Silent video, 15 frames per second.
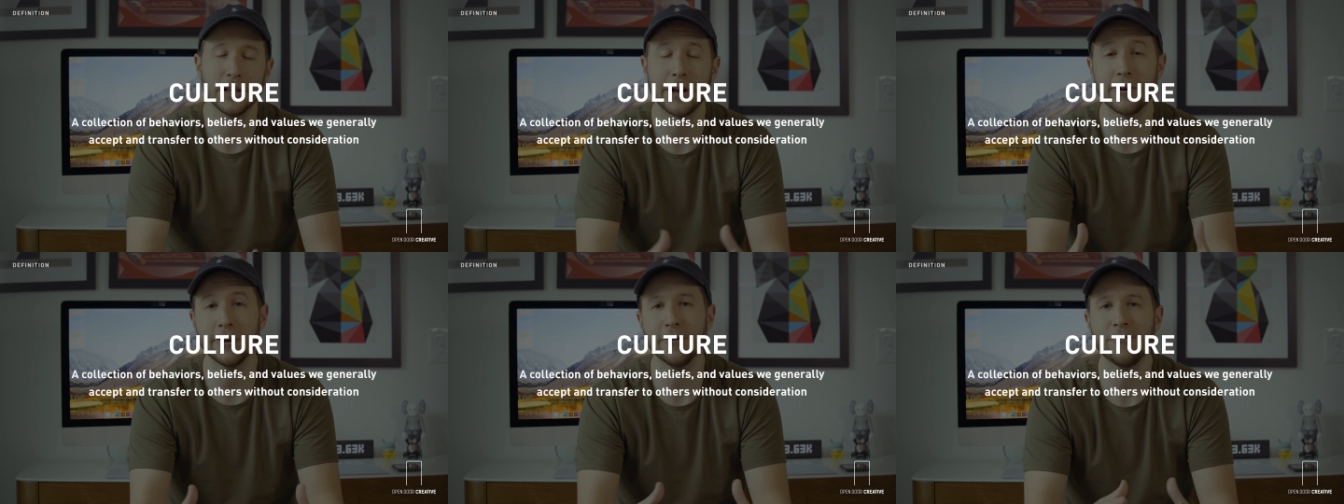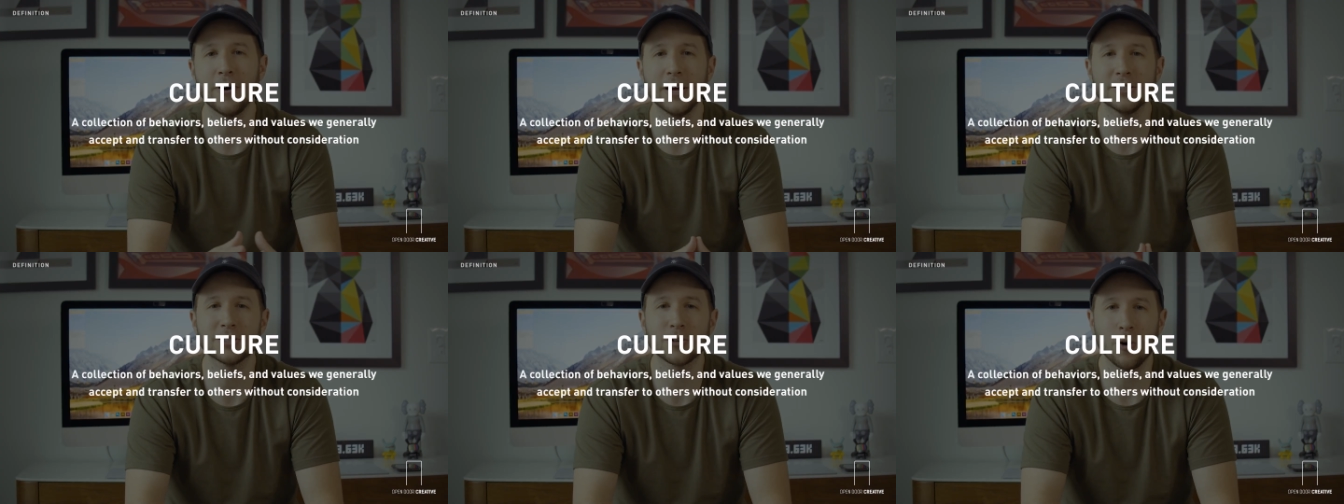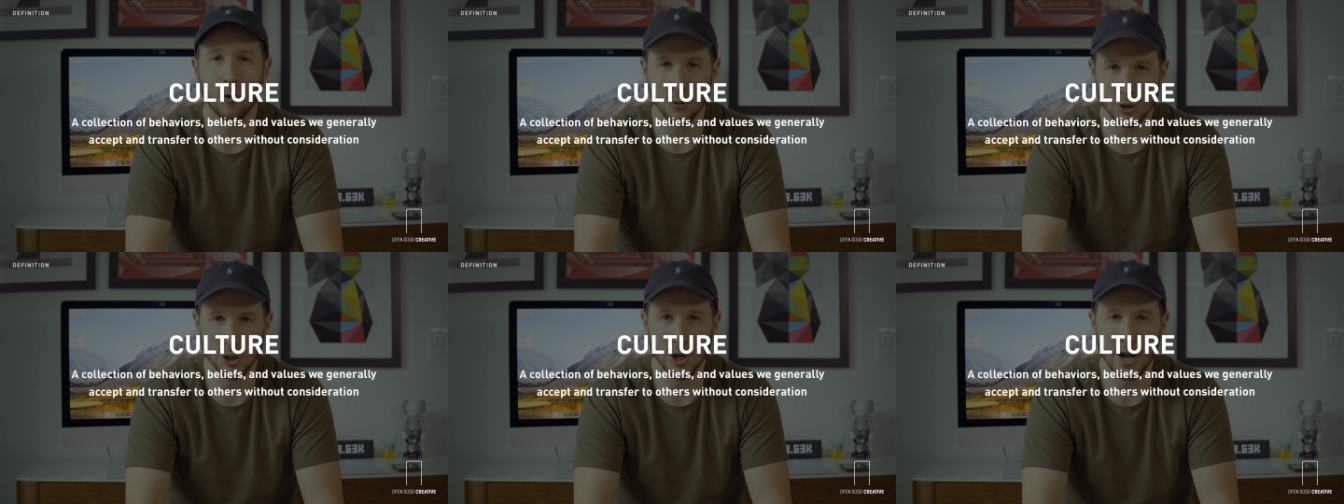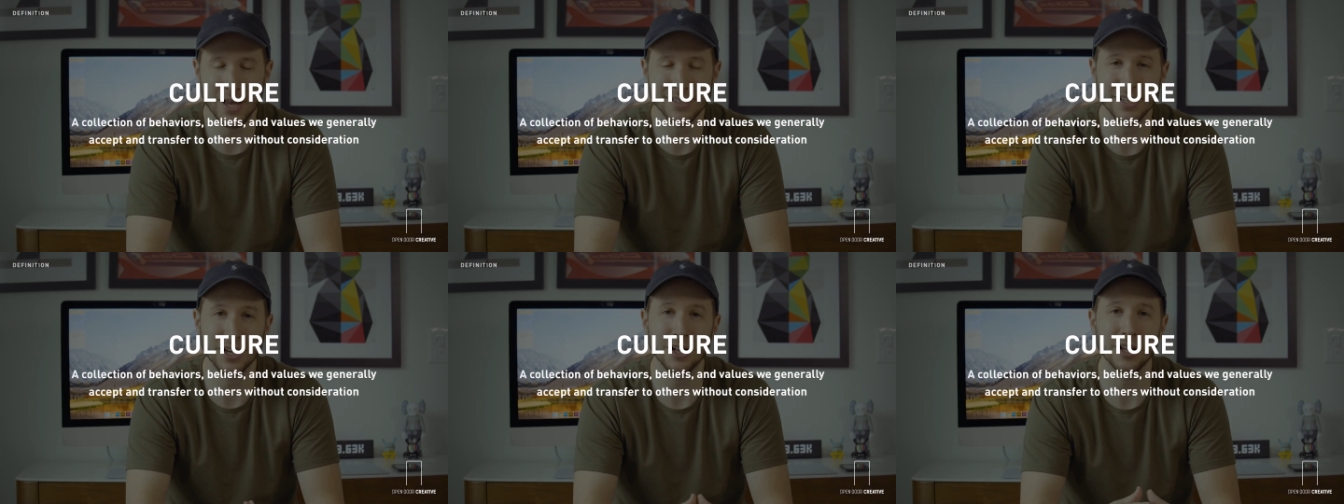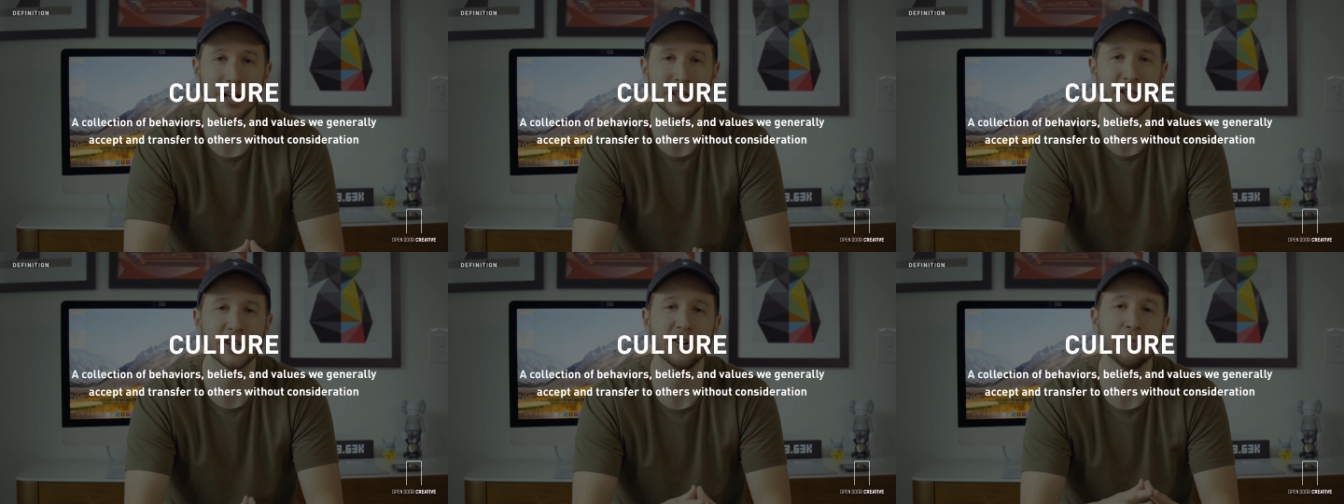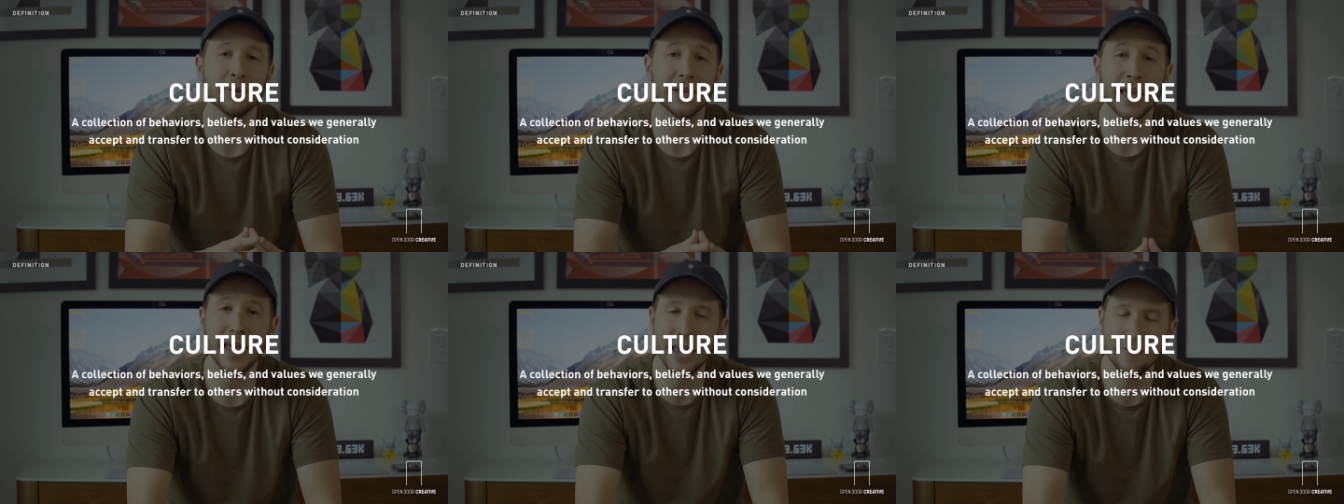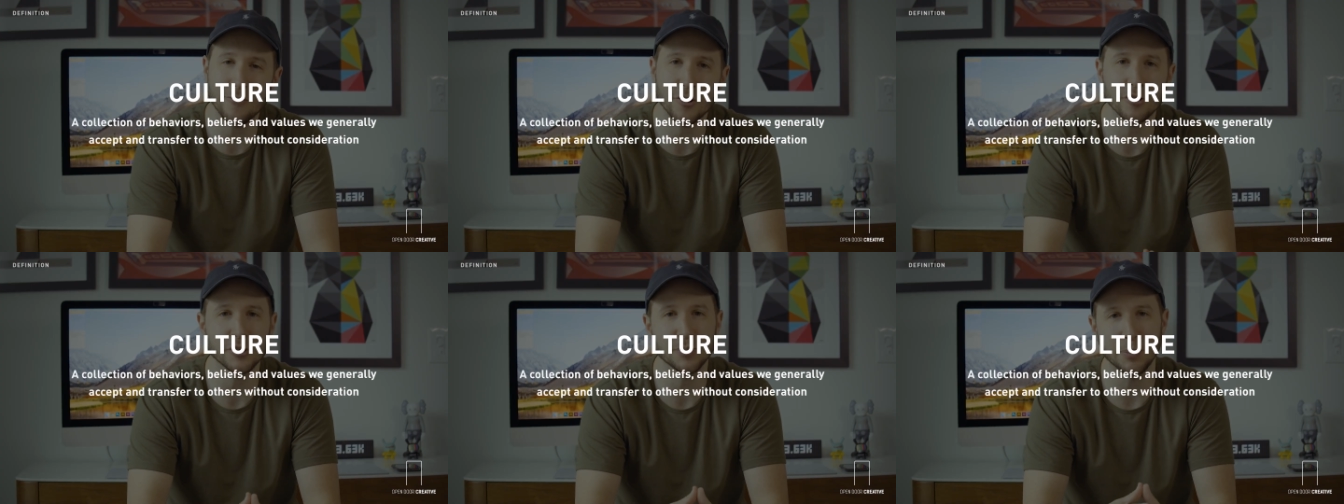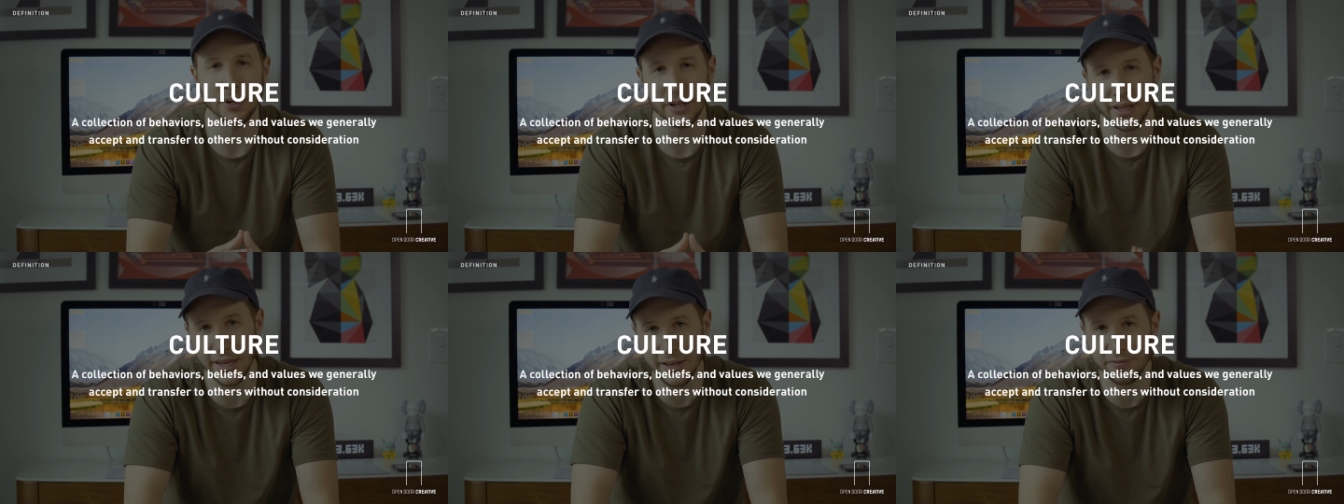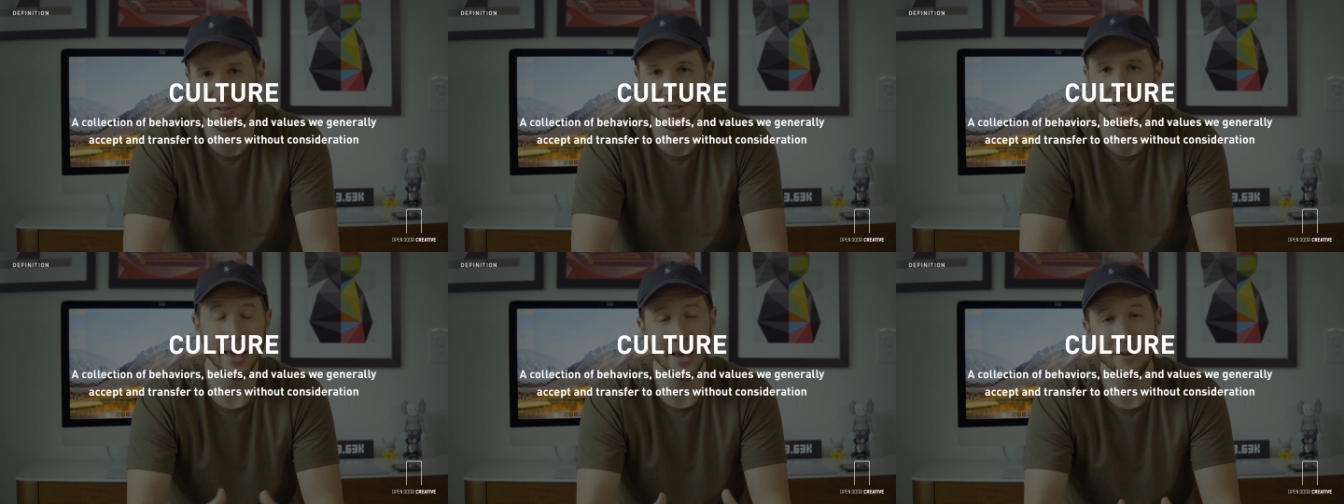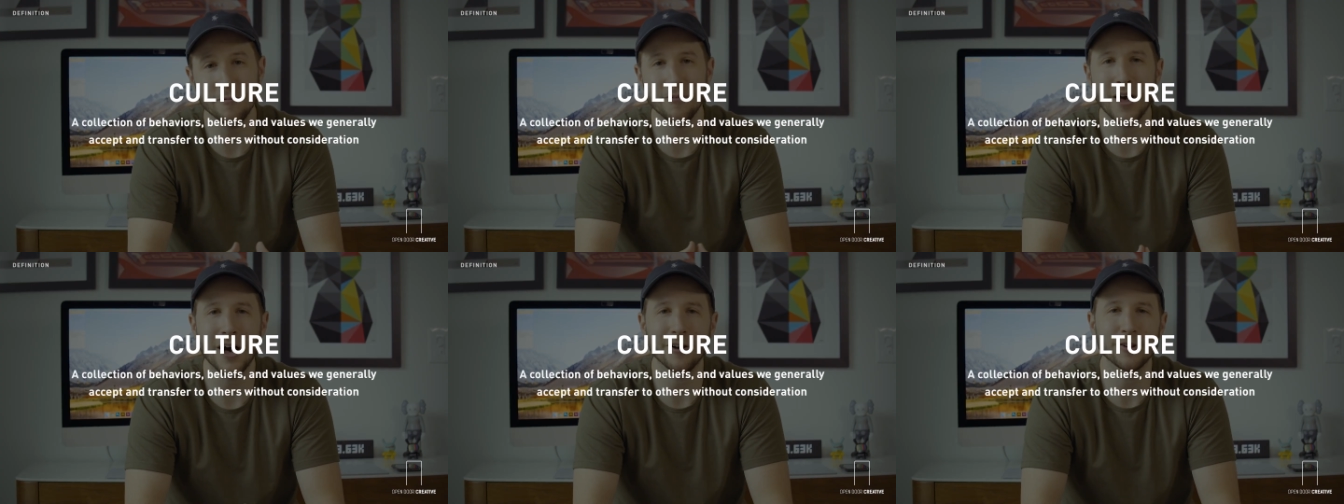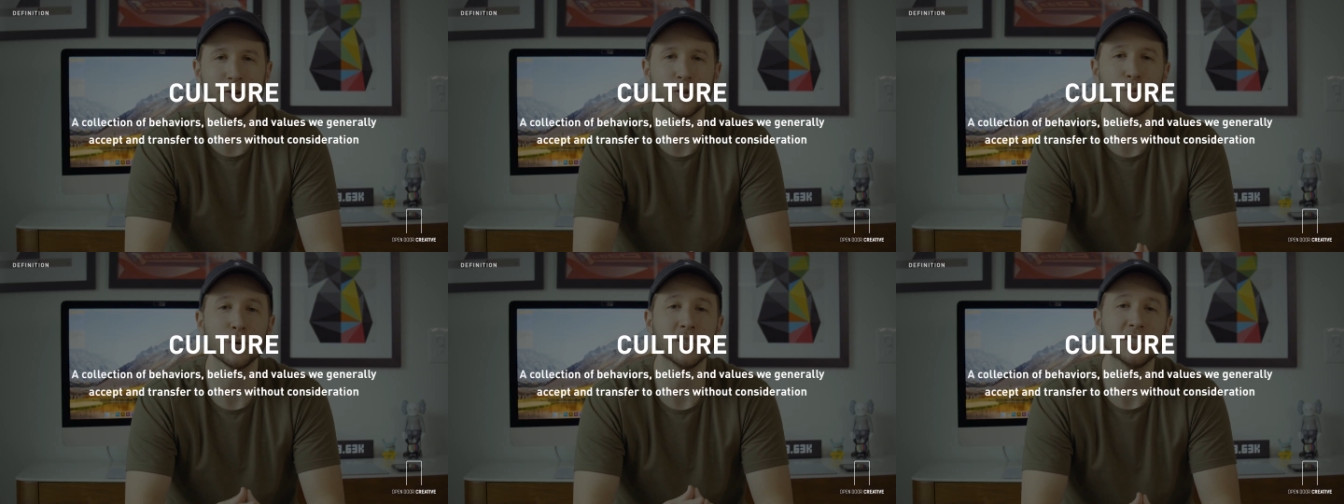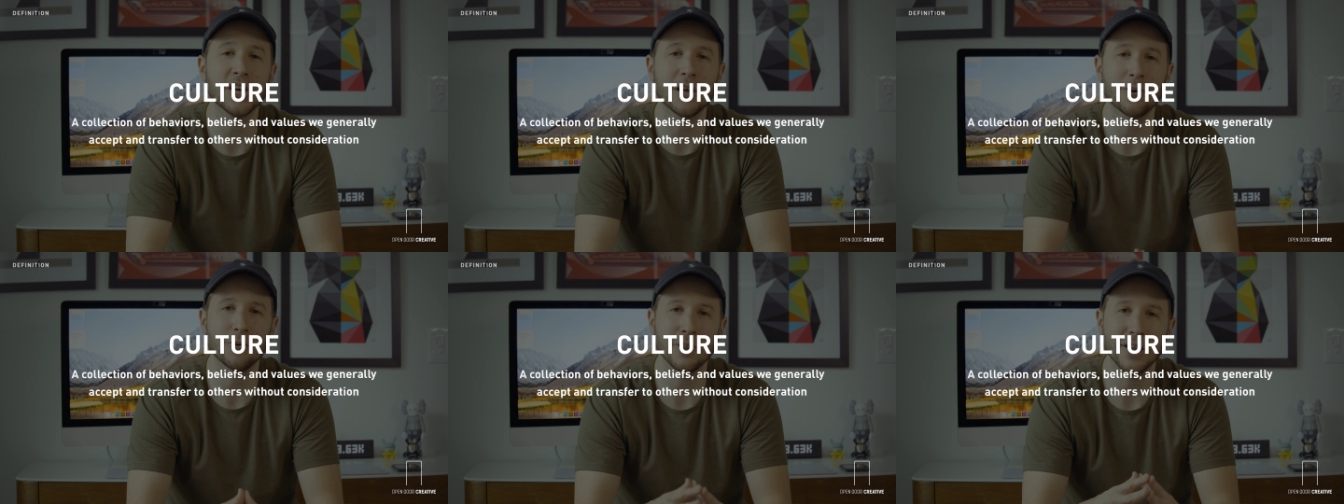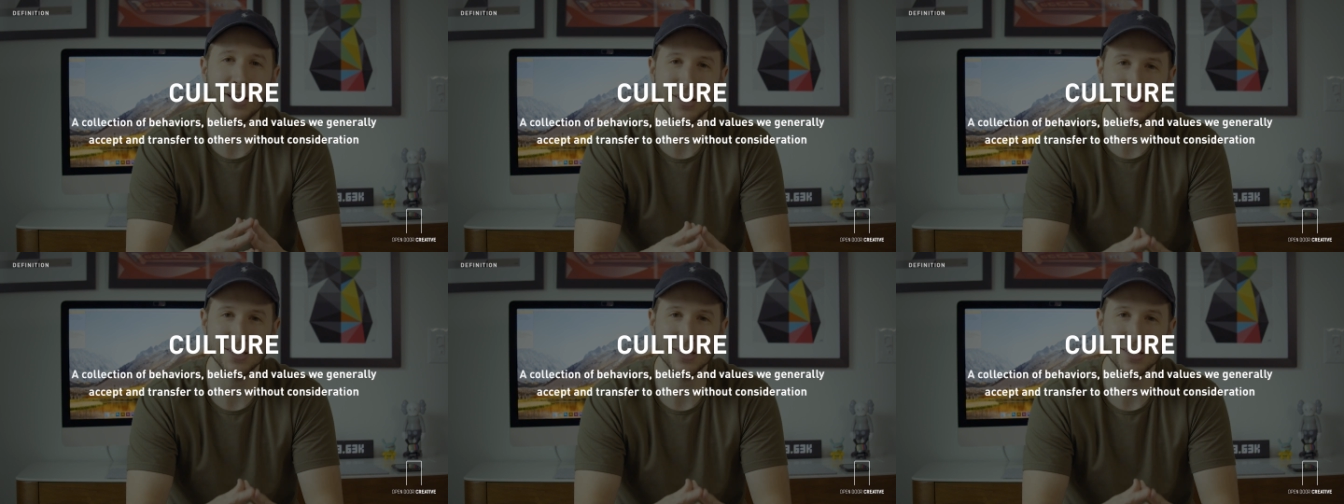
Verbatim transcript: Larry defines culture as a collection of behaviors, beliefs, and values we generally